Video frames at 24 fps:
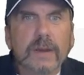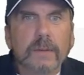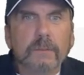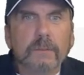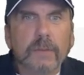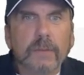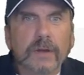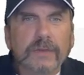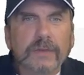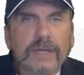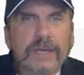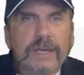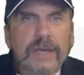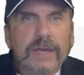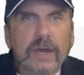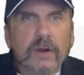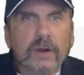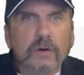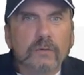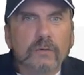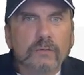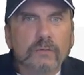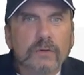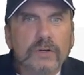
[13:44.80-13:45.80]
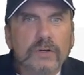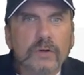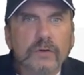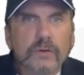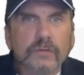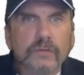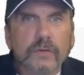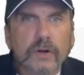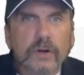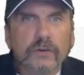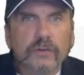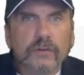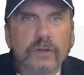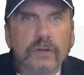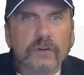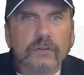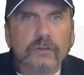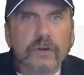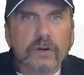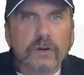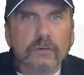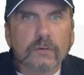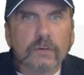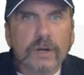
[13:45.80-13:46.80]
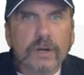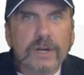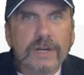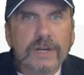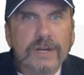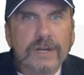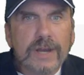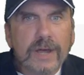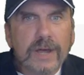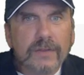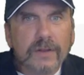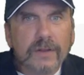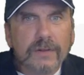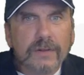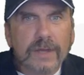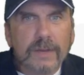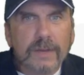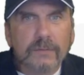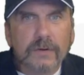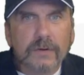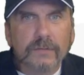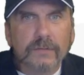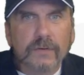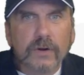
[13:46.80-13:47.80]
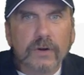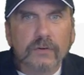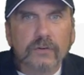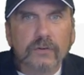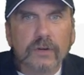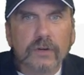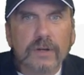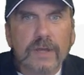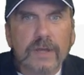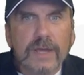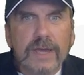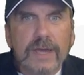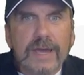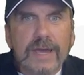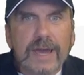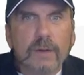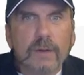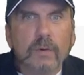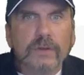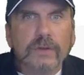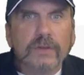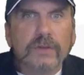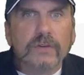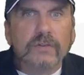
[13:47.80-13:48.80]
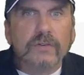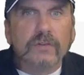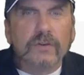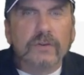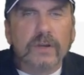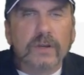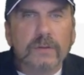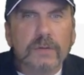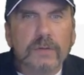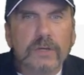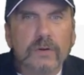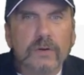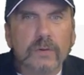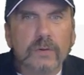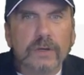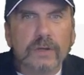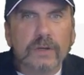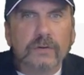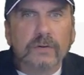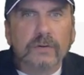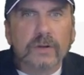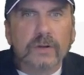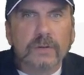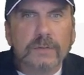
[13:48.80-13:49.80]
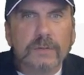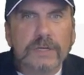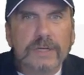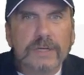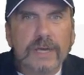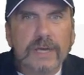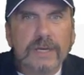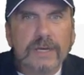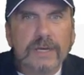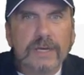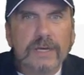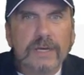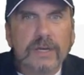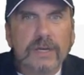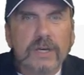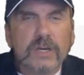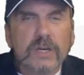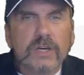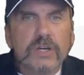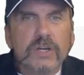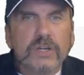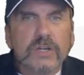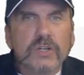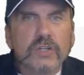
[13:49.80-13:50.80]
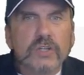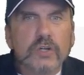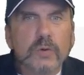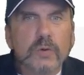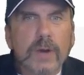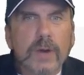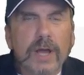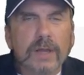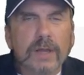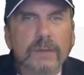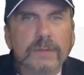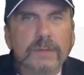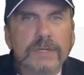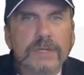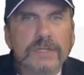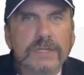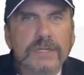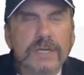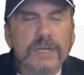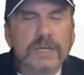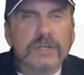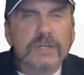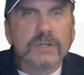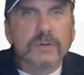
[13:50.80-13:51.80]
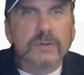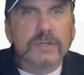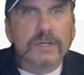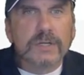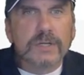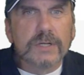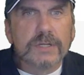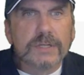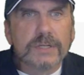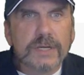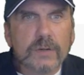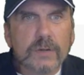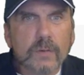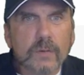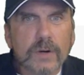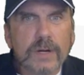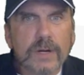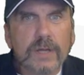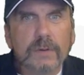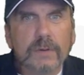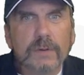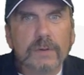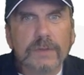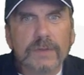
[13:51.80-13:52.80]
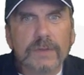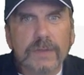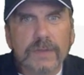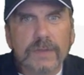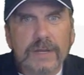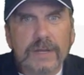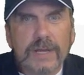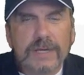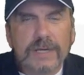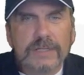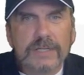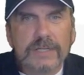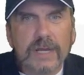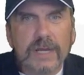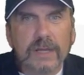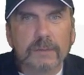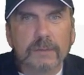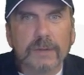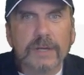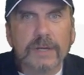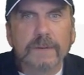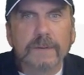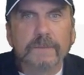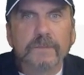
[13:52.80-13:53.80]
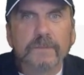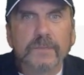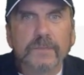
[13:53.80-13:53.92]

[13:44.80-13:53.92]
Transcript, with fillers: but the reduce function is going to run another lambda function. And what this is going to be doing is going to be taking two elements in, so it's going to take one element then the next element,